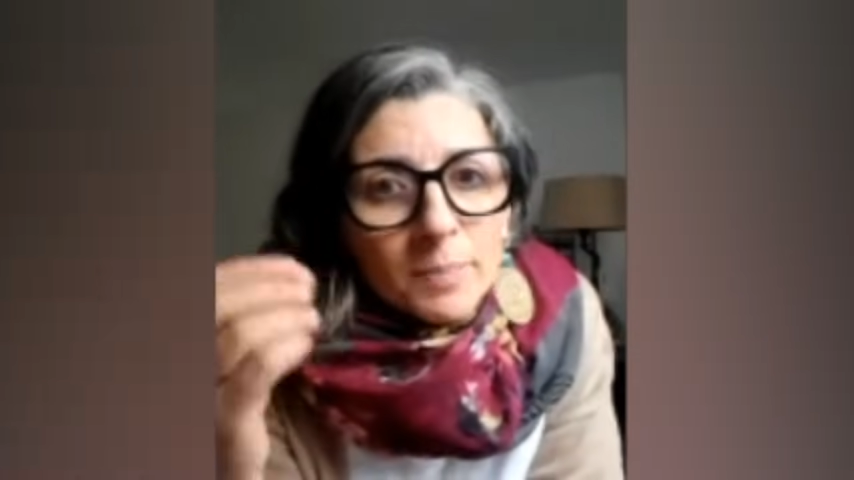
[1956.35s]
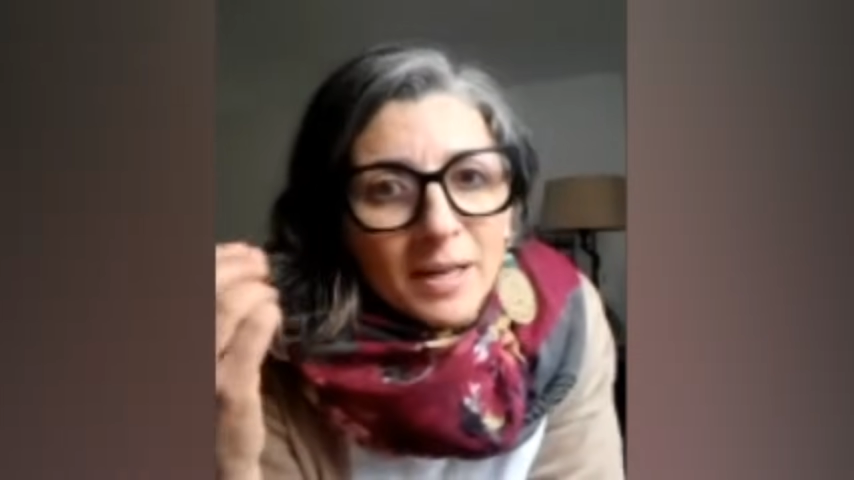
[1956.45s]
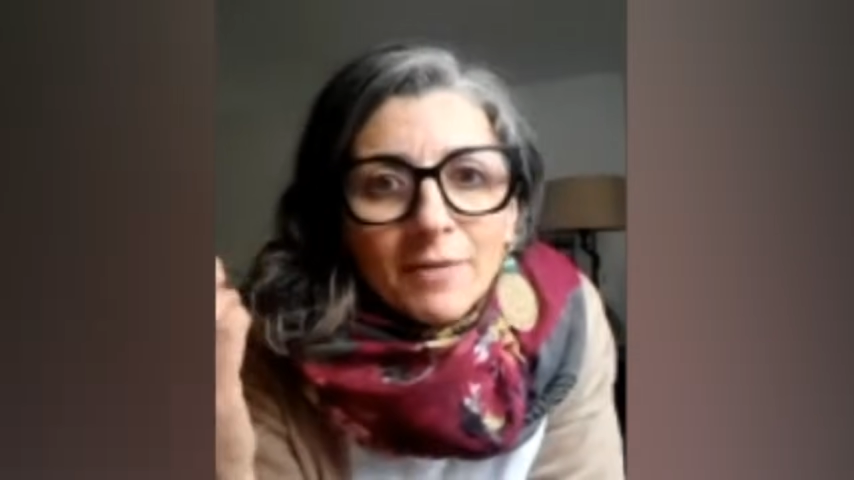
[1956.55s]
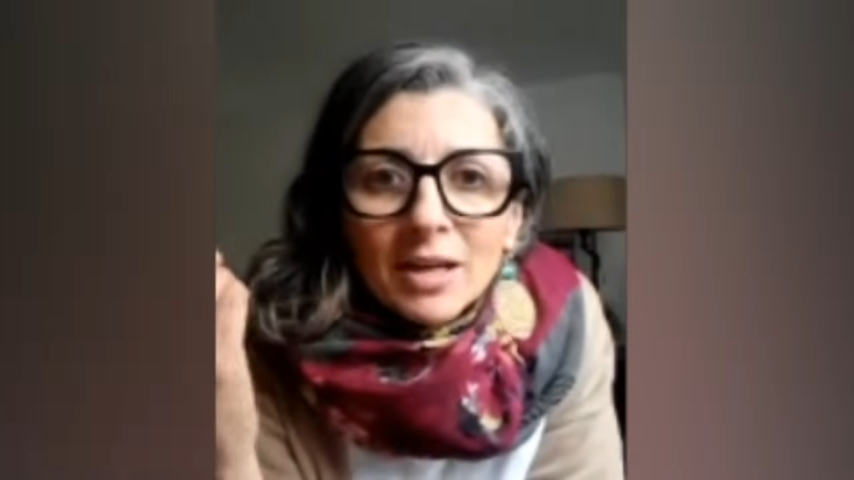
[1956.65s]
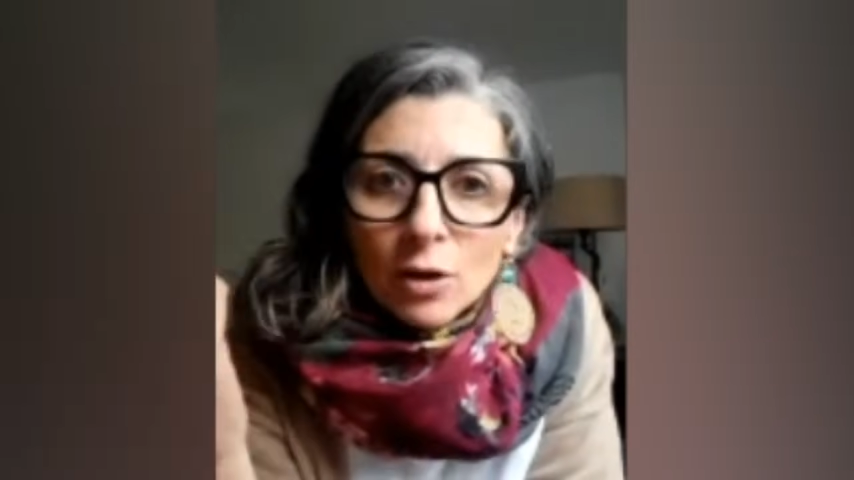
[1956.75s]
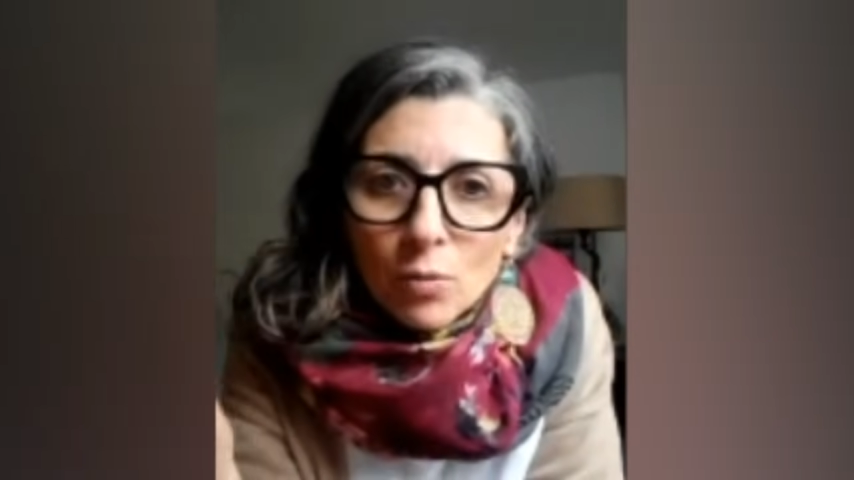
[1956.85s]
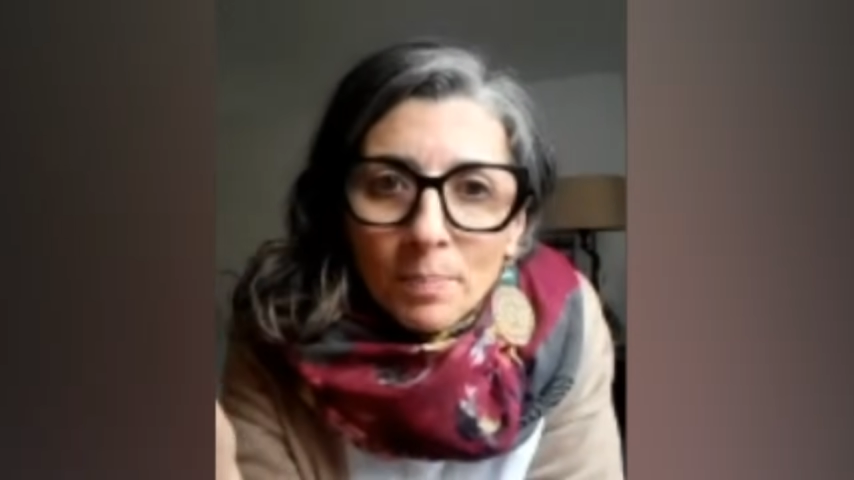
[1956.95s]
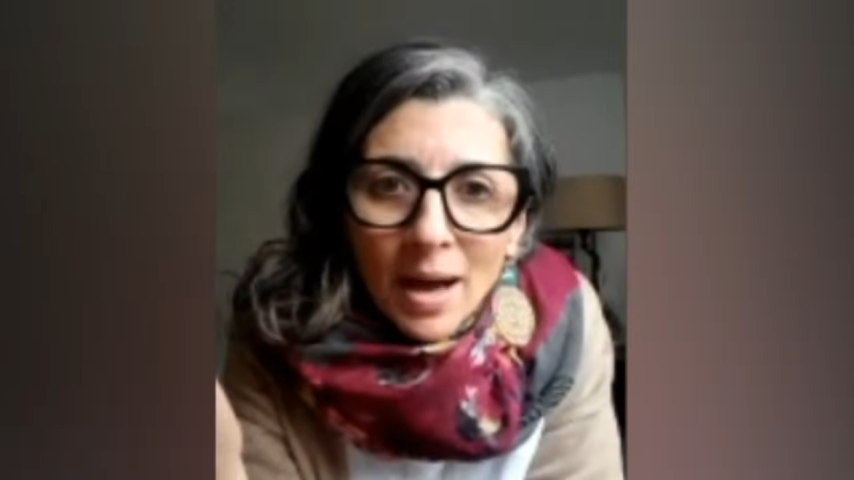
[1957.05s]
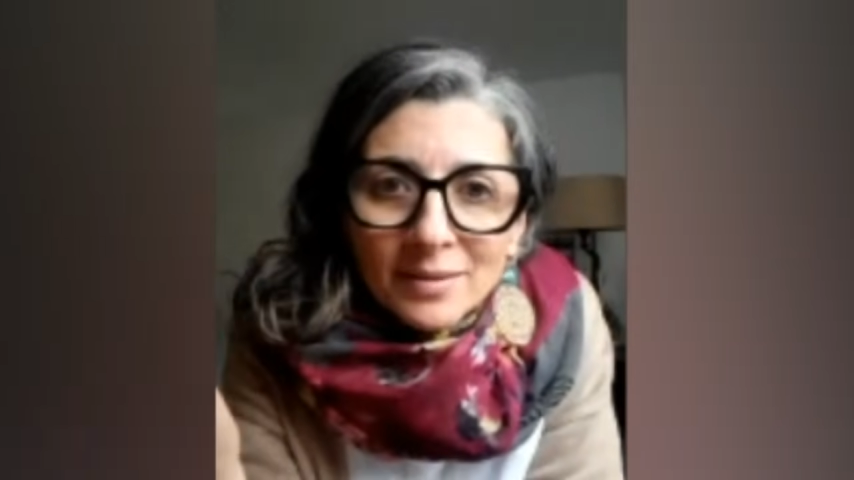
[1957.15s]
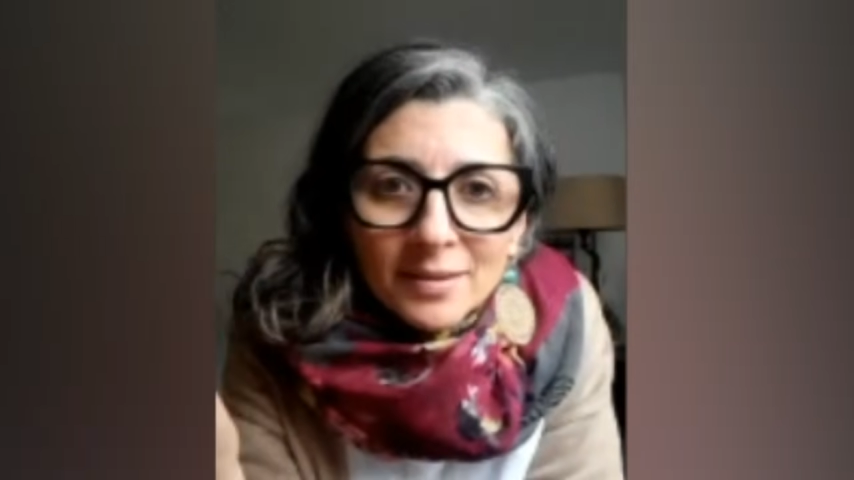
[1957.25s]
but even a
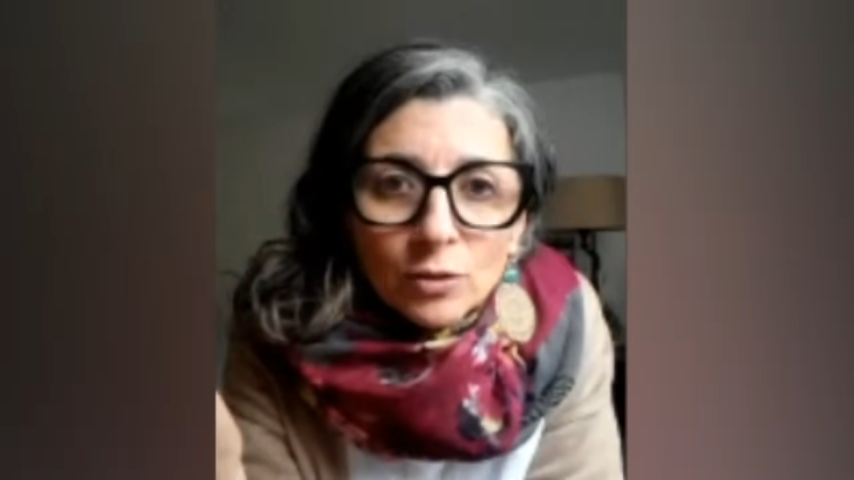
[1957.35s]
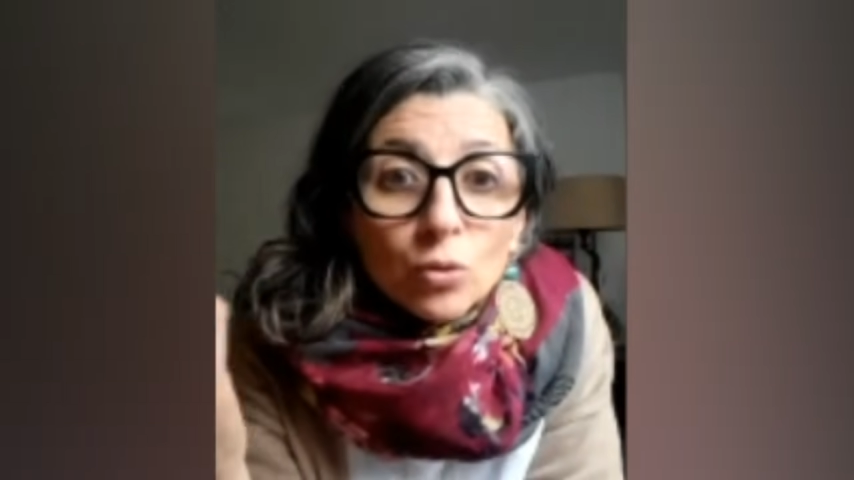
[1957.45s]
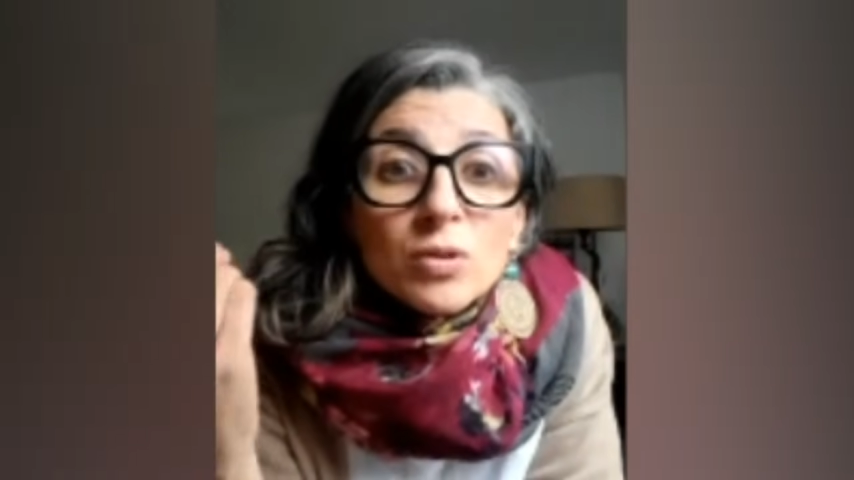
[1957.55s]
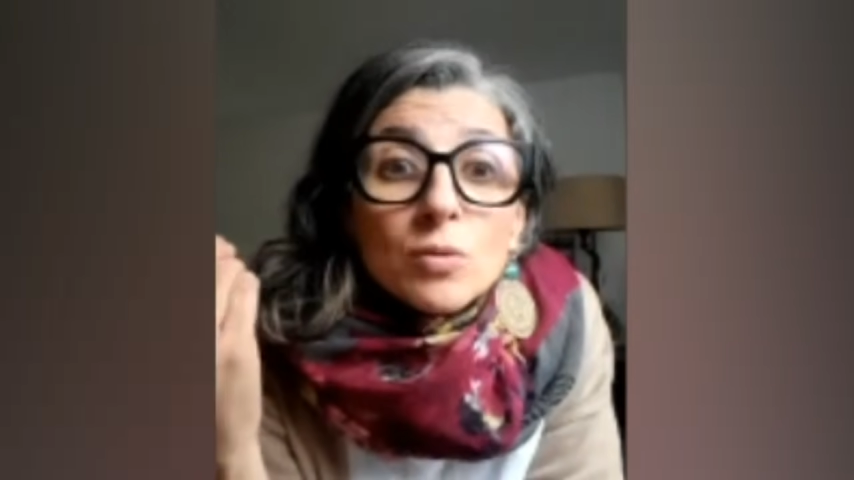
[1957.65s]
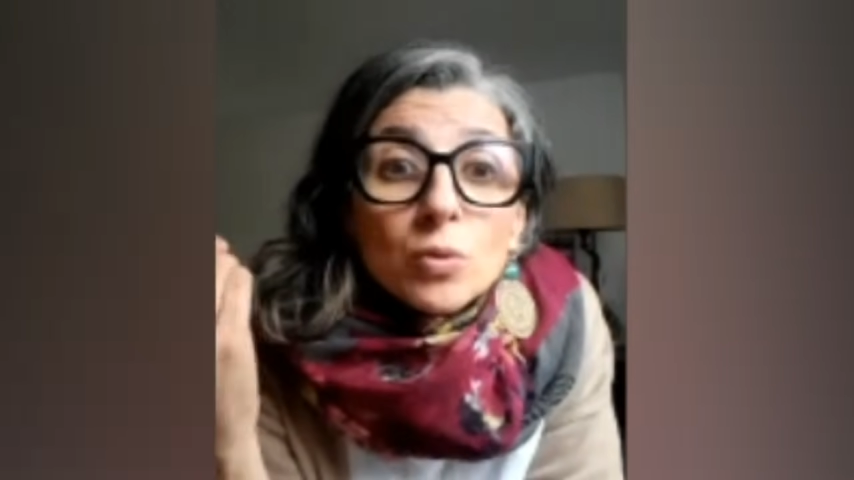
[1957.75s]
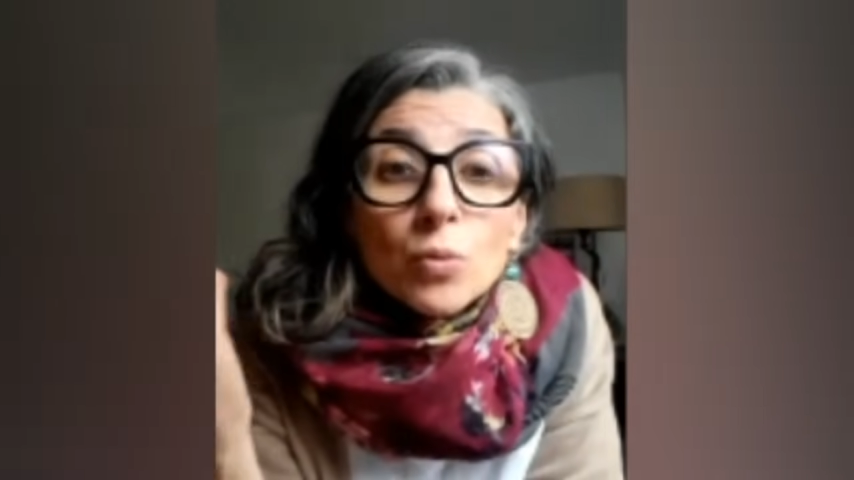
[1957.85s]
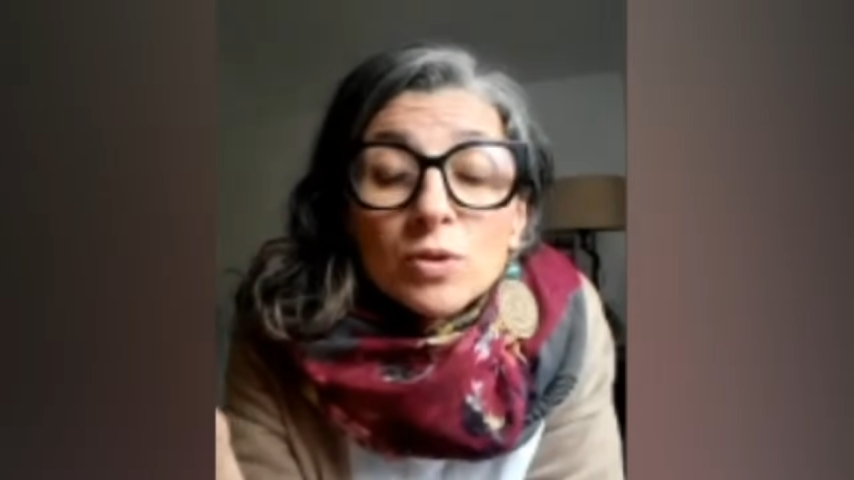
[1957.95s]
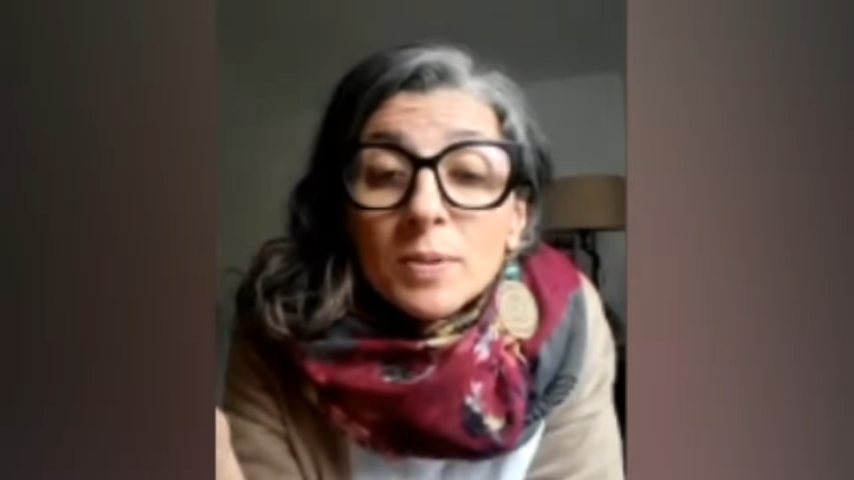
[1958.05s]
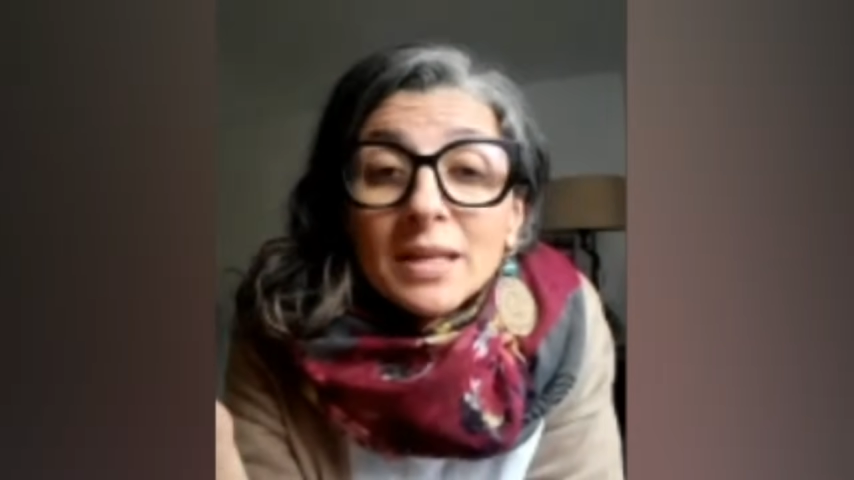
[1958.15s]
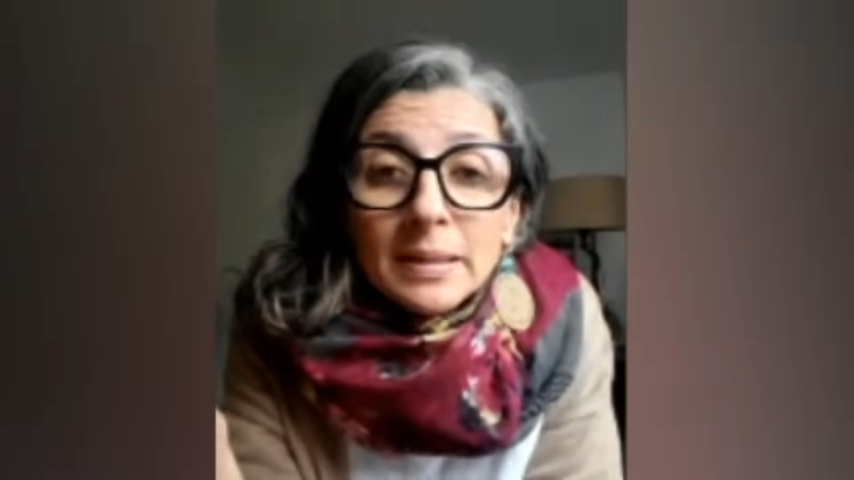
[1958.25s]
combatant who's
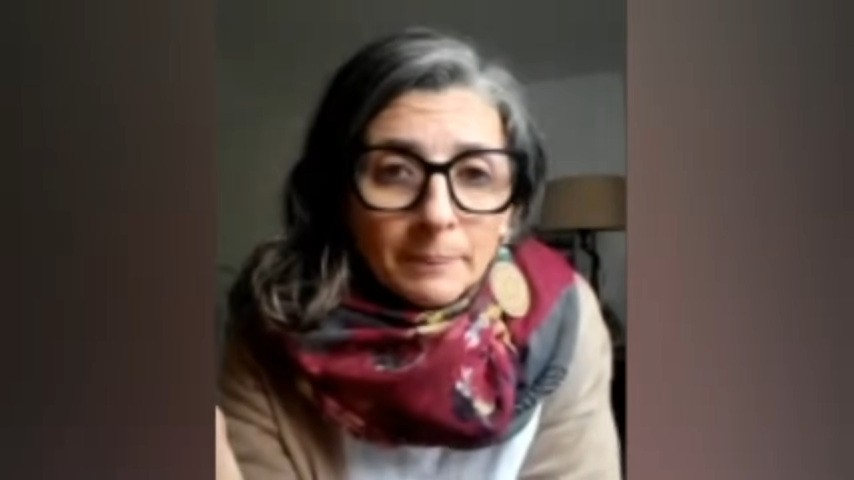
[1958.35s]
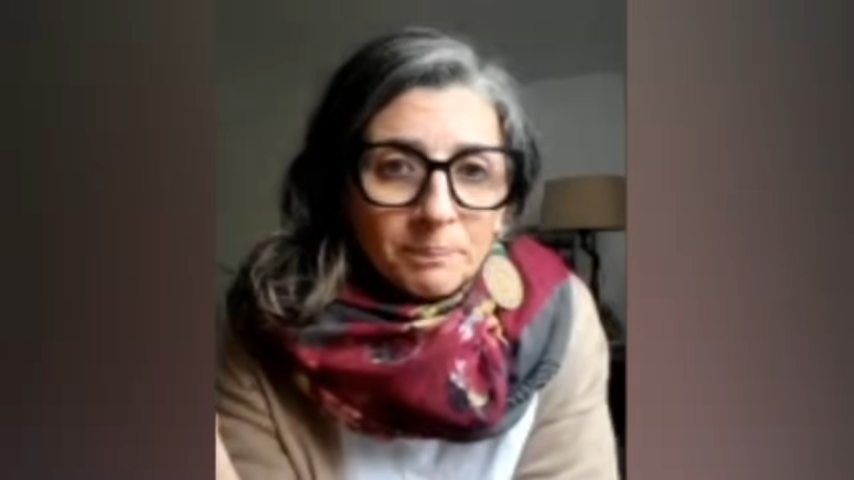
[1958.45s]
been